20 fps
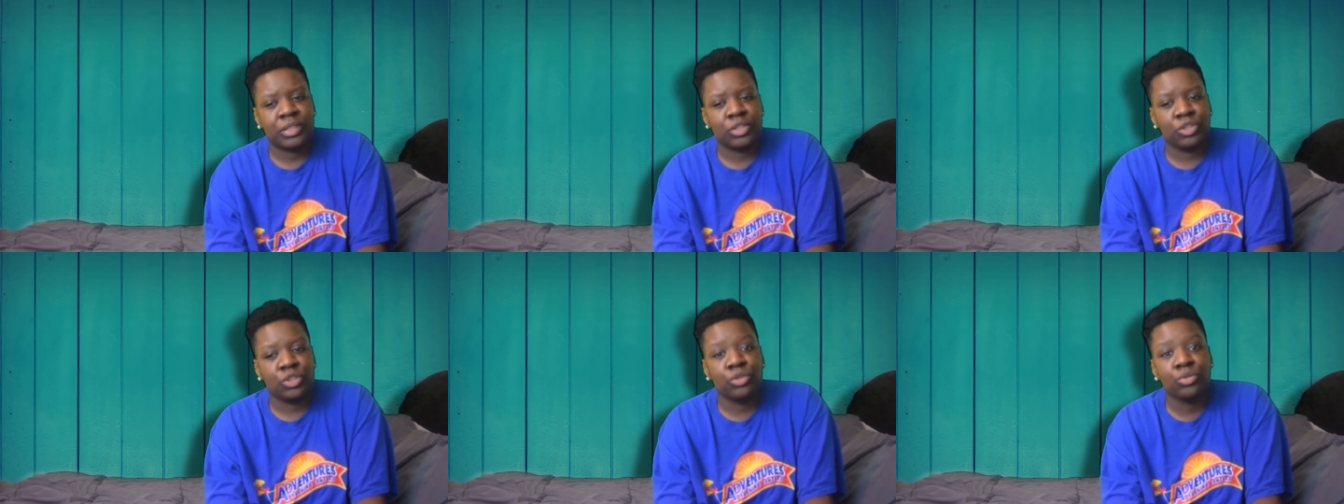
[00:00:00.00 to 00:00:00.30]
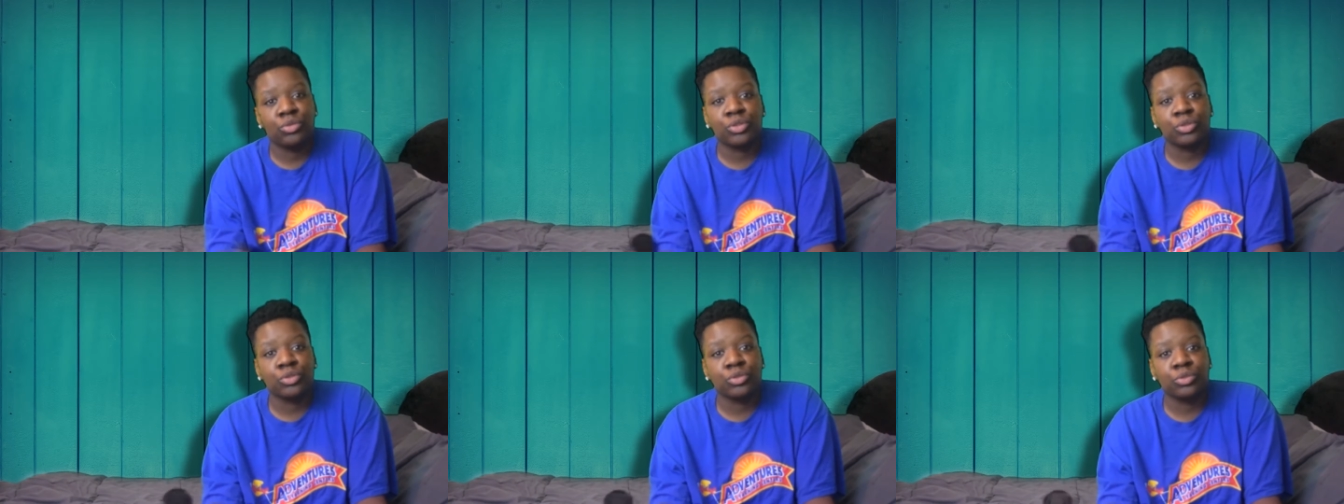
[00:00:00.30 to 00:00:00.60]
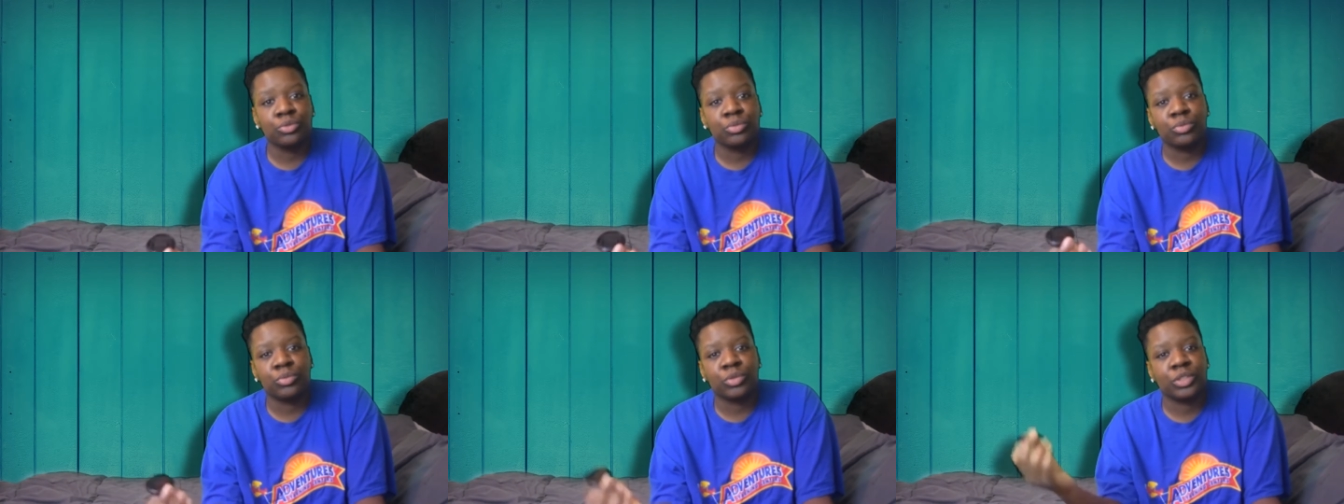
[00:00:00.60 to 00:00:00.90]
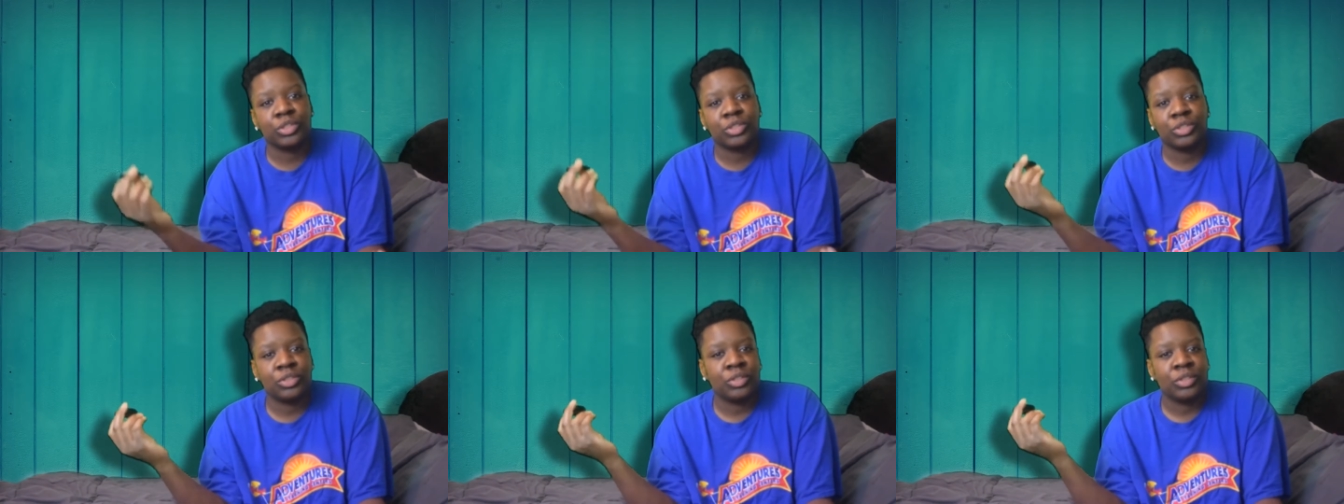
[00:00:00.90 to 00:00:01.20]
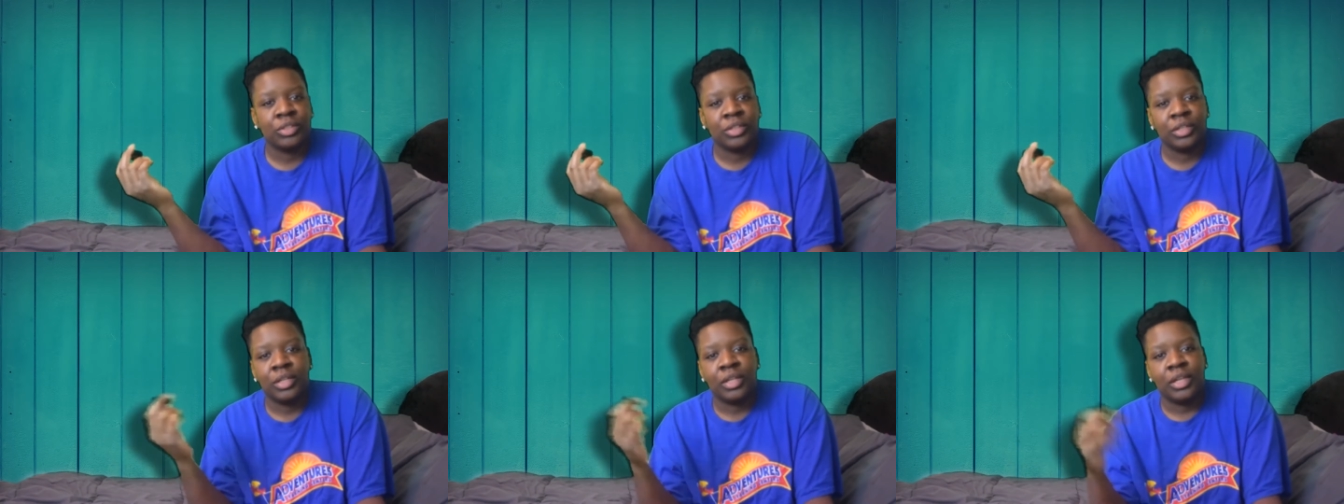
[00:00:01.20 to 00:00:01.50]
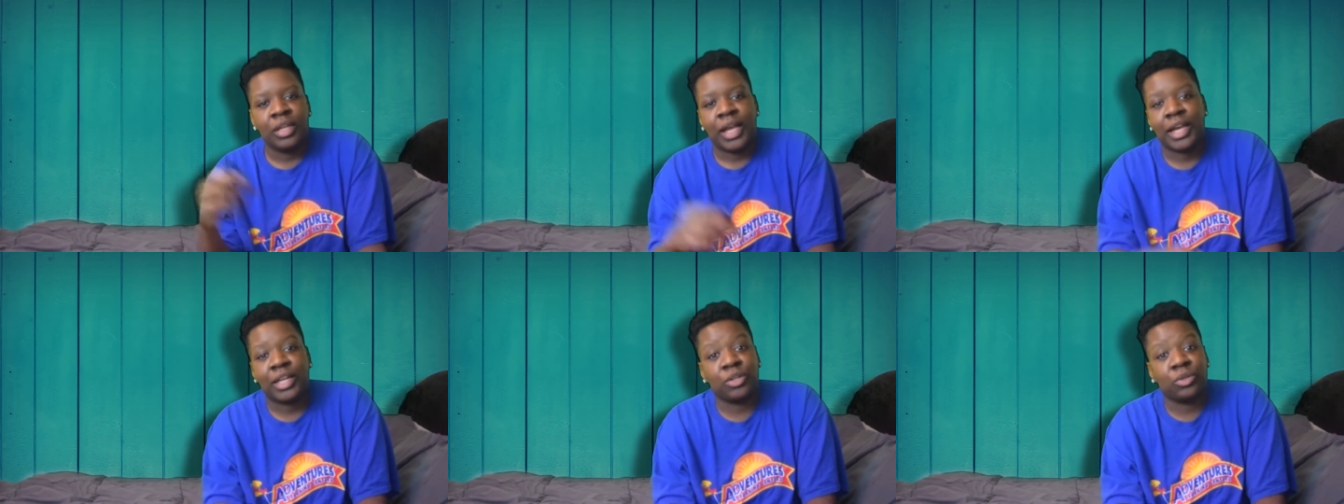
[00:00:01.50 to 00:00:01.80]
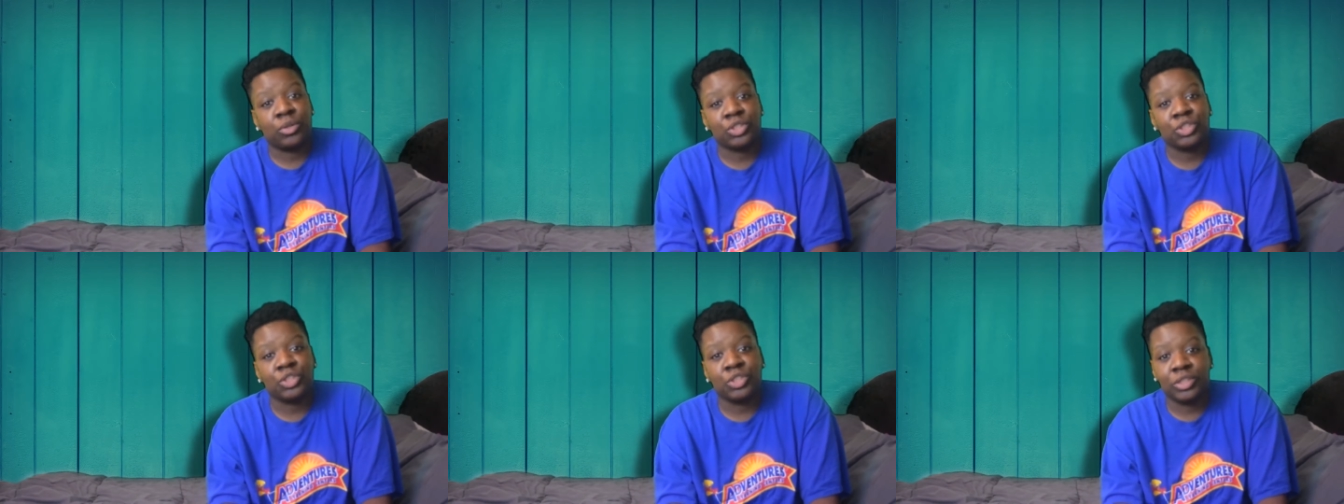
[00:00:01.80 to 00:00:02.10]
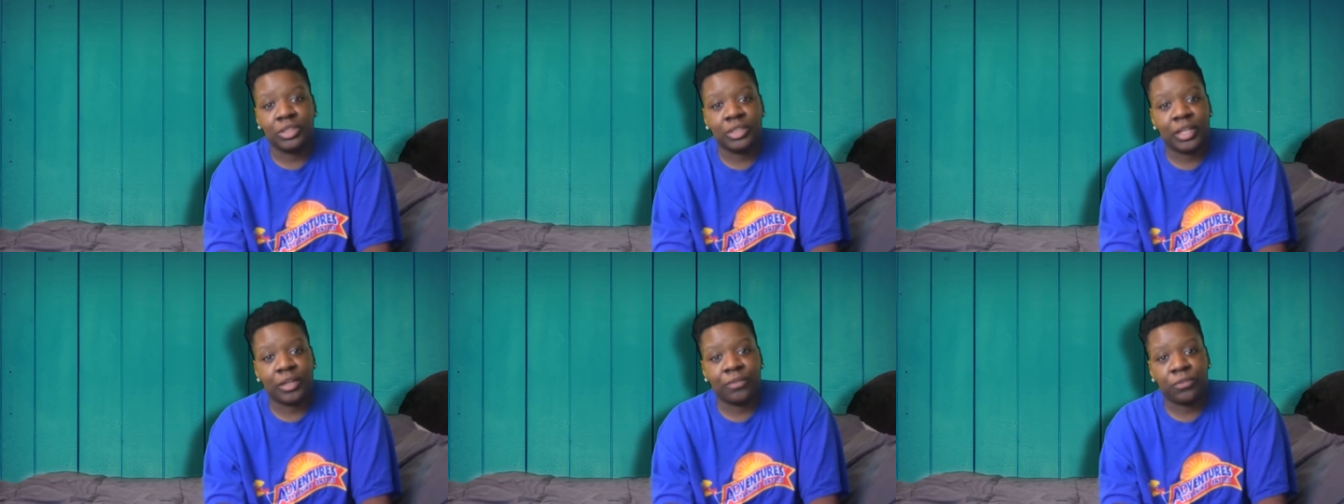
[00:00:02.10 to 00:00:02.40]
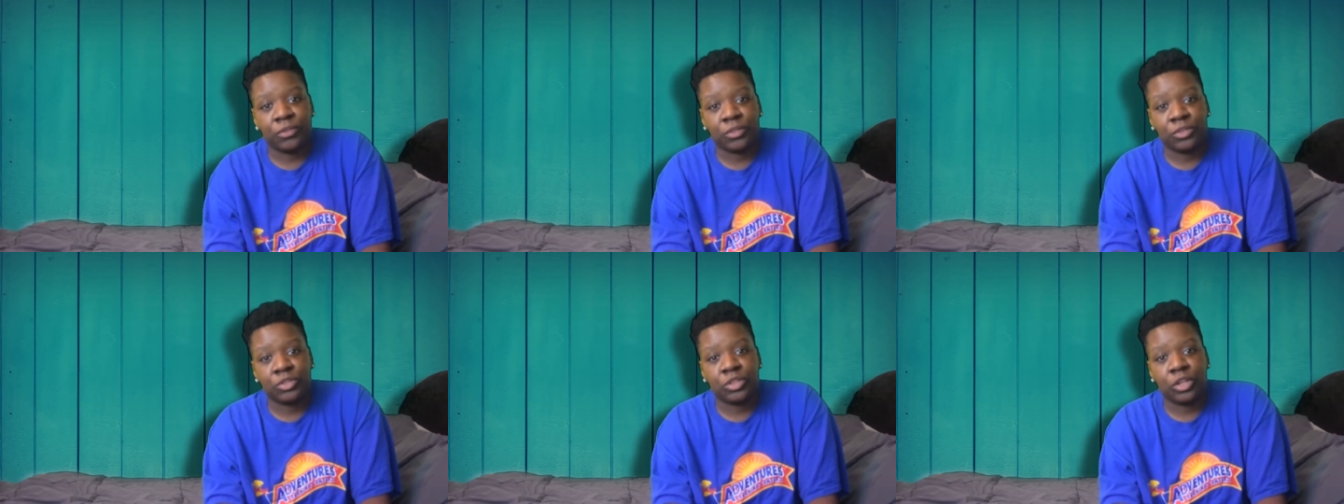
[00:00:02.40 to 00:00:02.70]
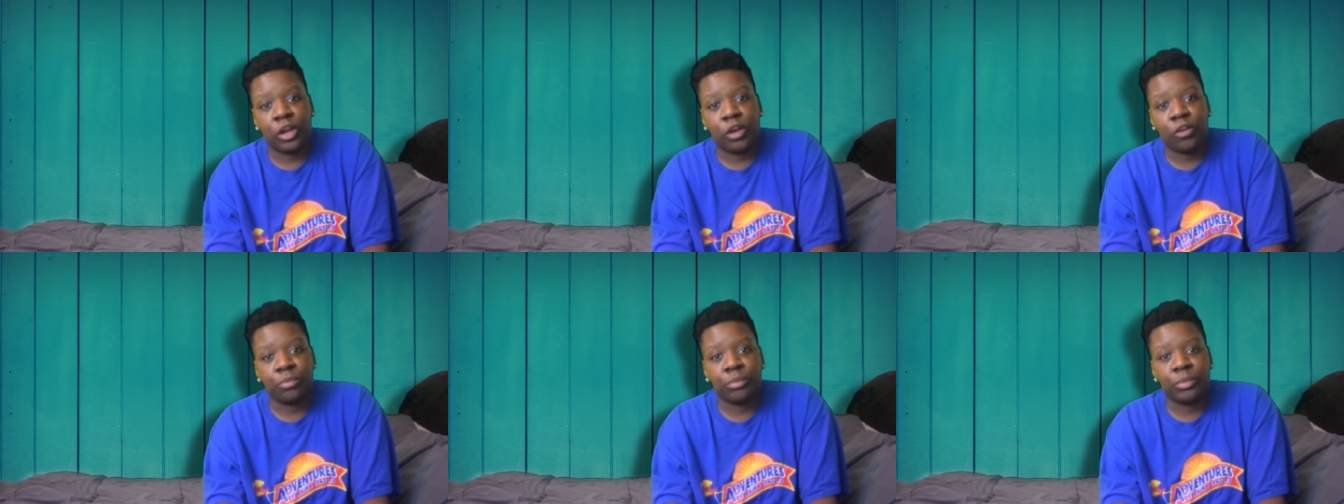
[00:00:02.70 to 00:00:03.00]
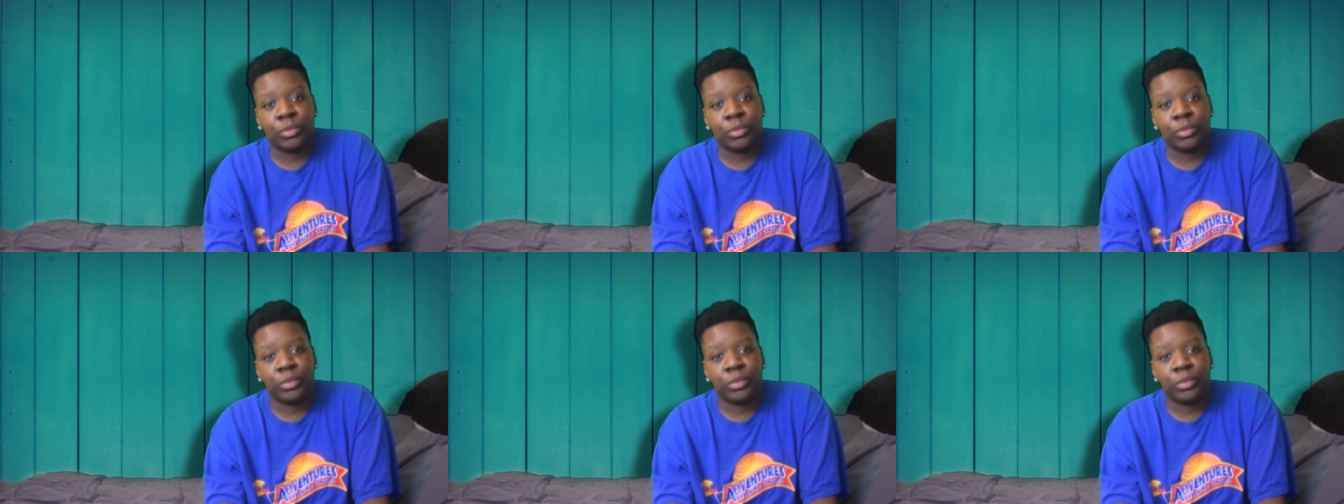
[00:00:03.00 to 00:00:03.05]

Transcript: YouTube, which I know I should have did that first off,